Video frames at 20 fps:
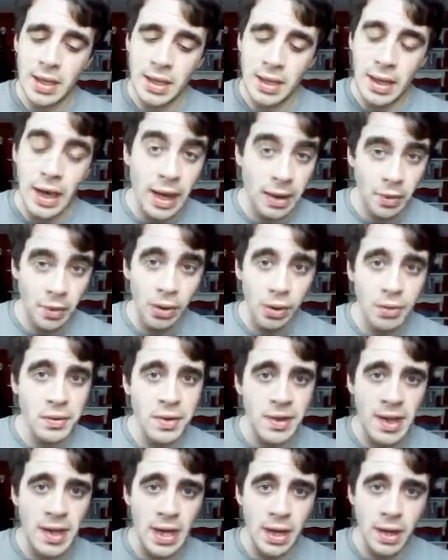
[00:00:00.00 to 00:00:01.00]
I will always
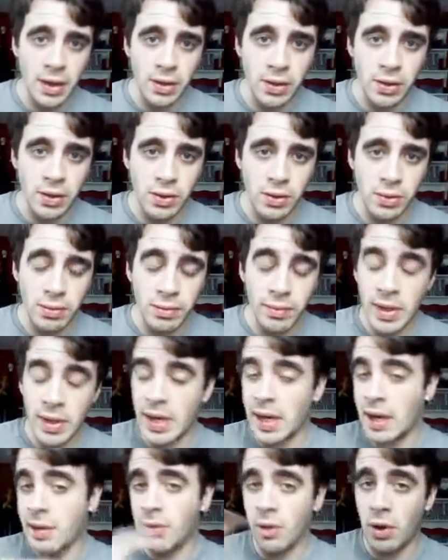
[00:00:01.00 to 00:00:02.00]
stay on YouTube, and
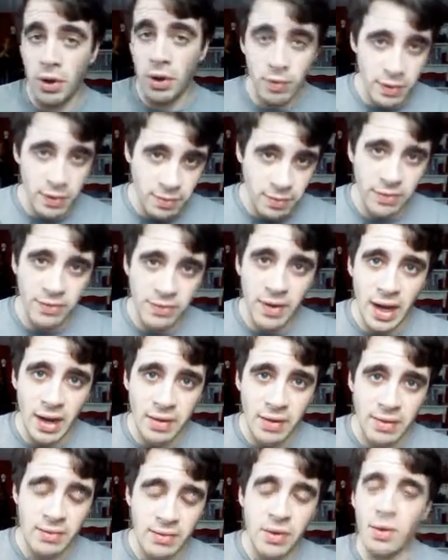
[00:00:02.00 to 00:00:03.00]
I will always provide
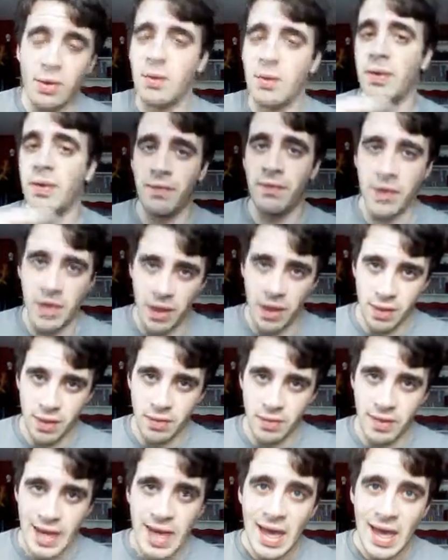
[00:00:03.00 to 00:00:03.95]
reviews and videos.